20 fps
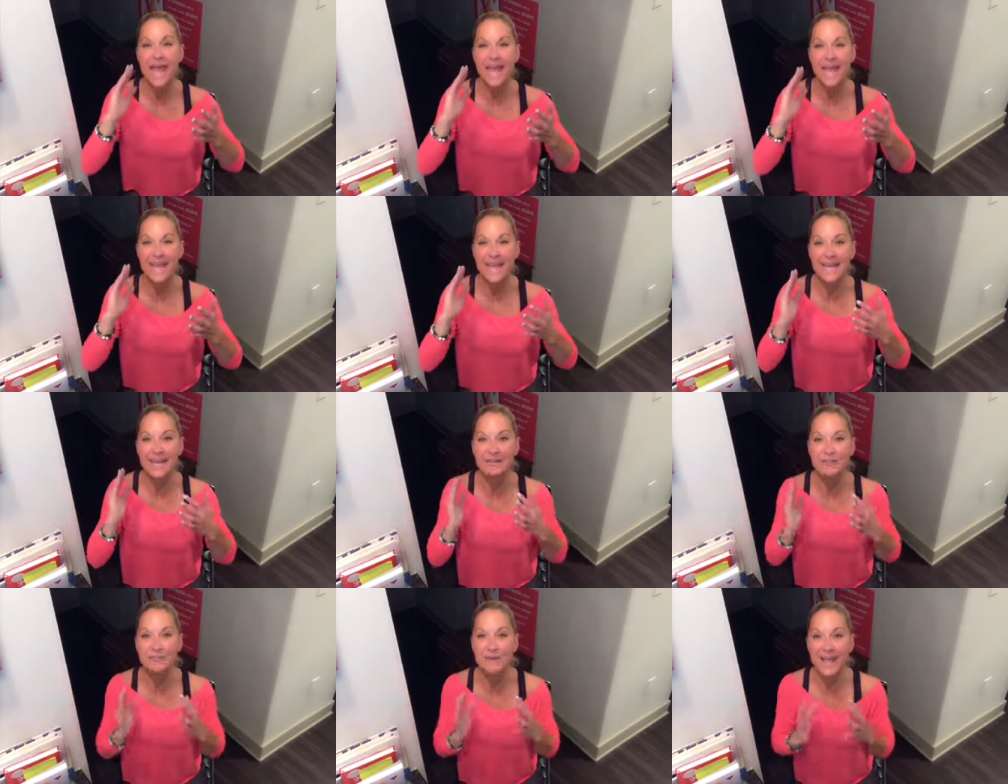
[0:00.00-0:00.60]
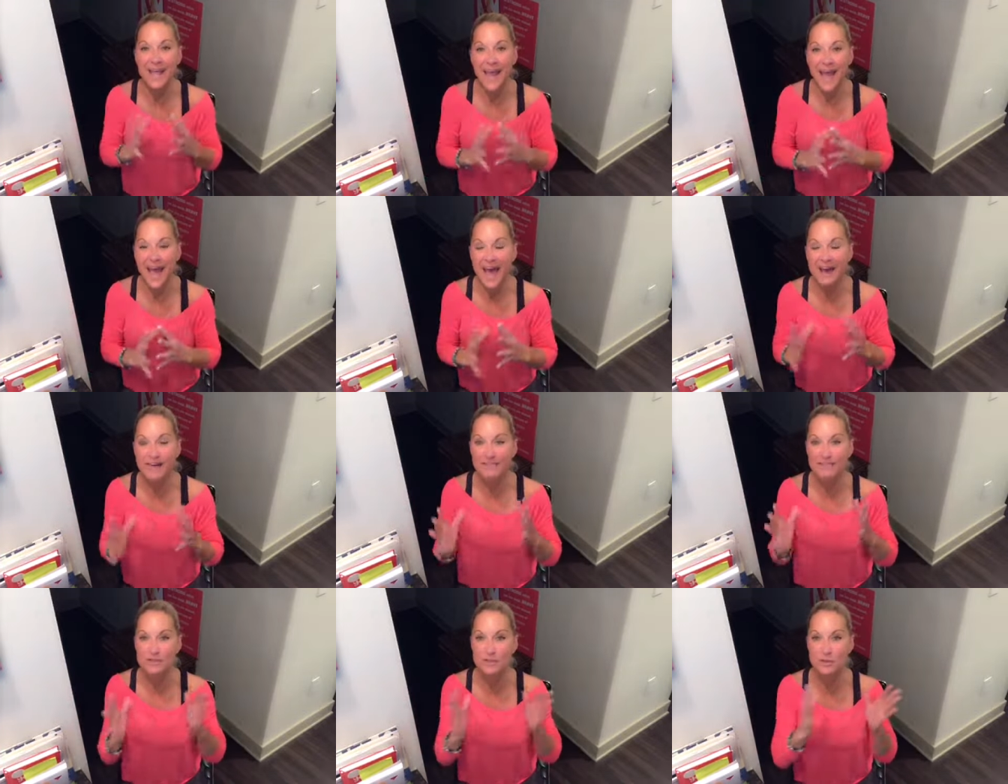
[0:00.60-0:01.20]
and we
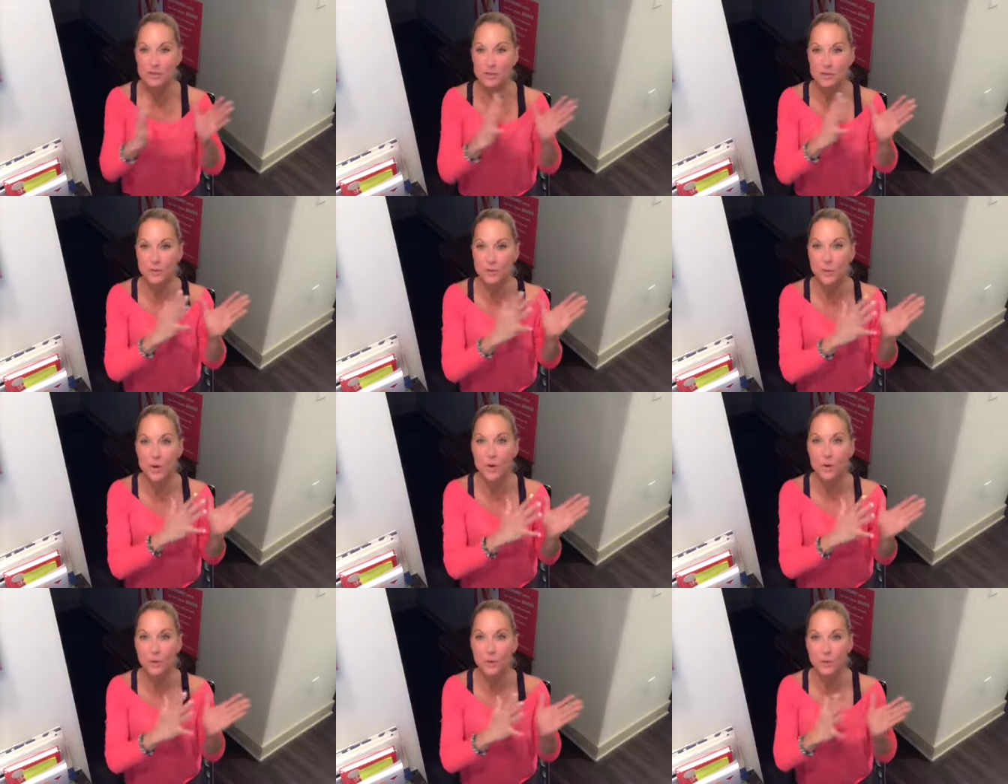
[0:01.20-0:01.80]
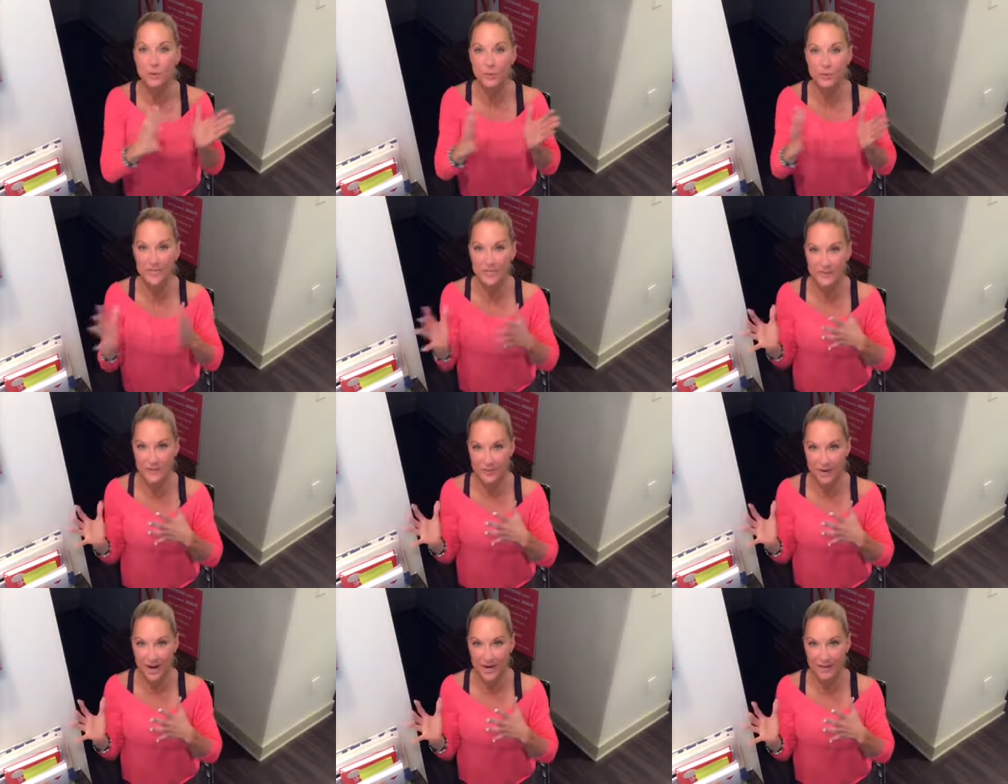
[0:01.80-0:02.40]
have to
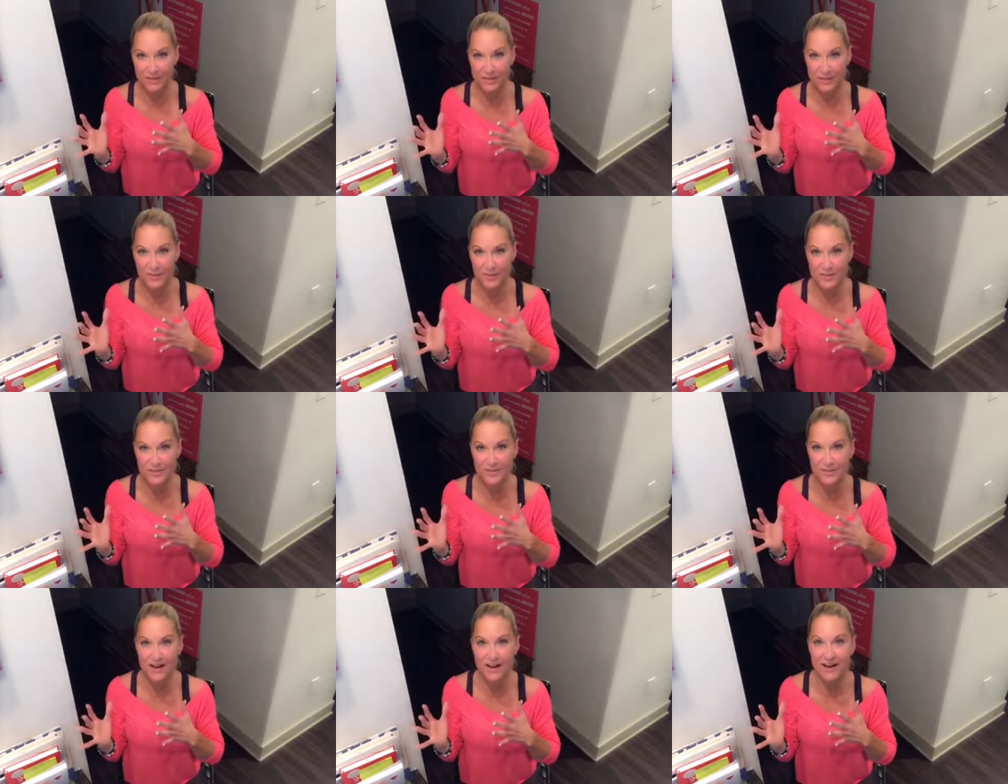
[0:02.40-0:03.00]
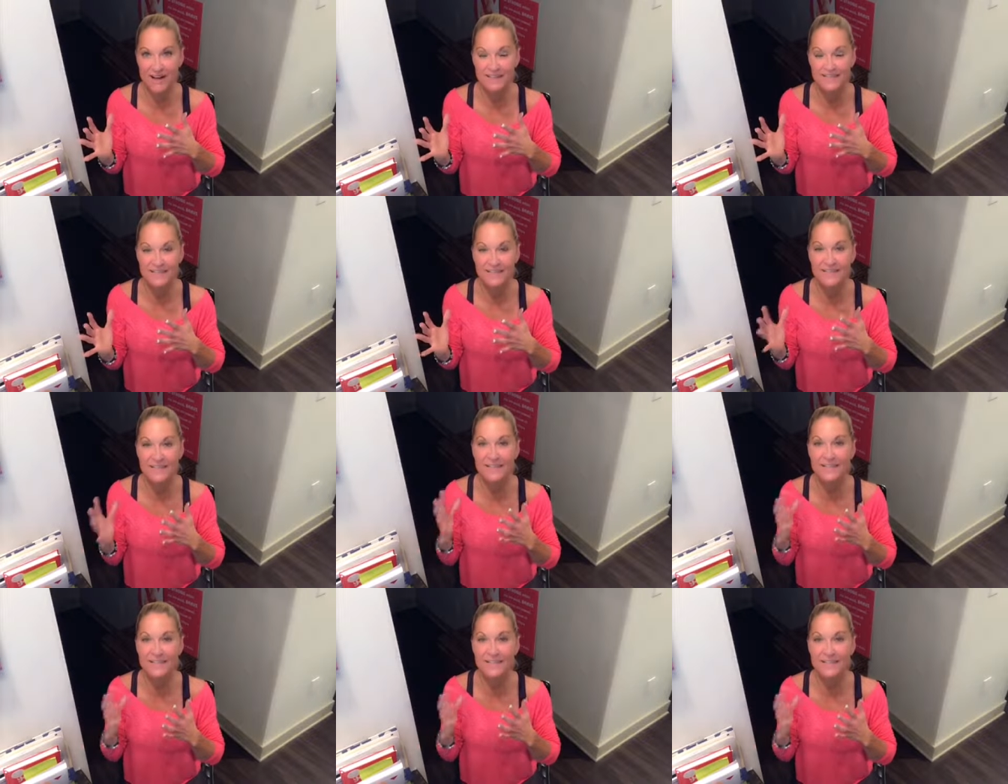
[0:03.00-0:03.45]
redirect those thoughts.